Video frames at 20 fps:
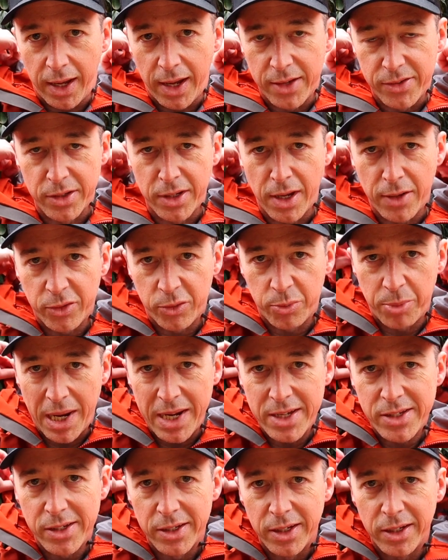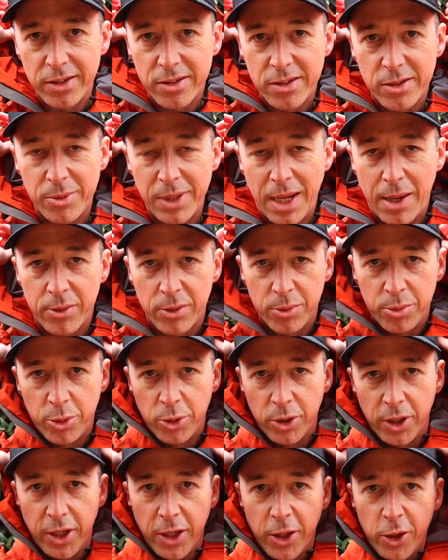has enough space in it to be able to put
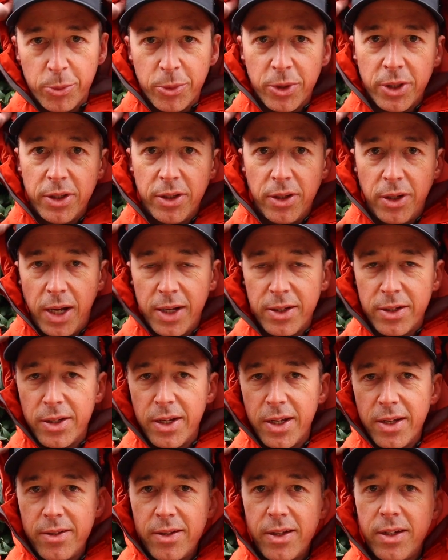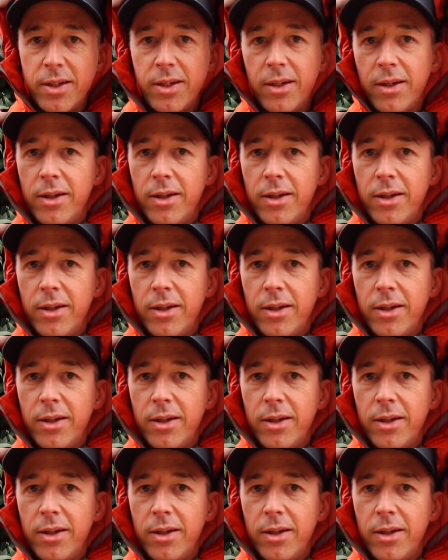a helmet underneath it